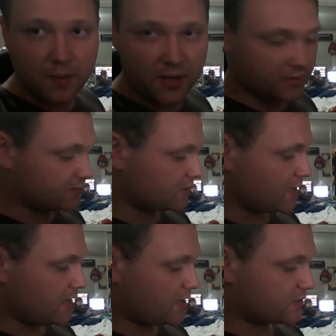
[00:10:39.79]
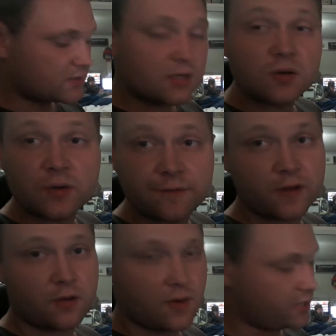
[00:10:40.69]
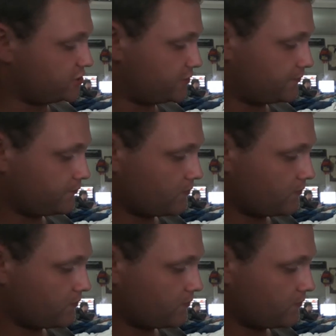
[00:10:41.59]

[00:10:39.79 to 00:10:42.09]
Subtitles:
buttons in a single configuration.